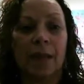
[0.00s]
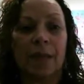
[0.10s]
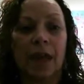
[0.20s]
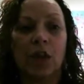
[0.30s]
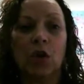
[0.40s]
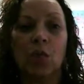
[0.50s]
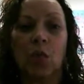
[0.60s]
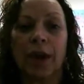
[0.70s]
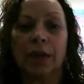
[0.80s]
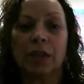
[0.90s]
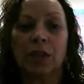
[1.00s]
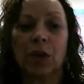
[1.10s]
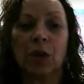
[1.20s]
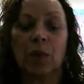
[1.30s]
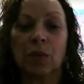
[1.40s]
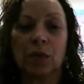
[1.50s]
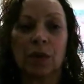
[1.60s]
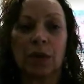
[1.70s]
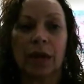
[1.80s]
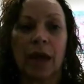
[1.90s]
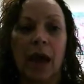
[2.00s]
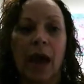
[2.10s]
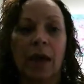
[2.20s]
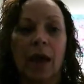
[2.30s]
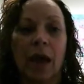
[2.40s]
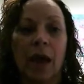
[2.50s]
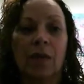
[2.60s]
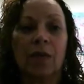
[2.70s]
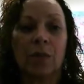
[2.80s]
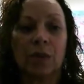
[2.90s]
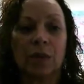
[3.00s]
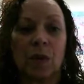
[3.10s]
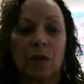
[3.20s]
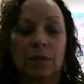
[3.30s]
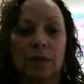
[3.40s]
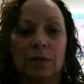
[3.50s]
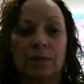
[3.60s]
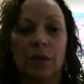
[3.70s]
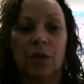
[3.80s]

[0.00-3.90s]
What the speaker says: and then you want to look at the results.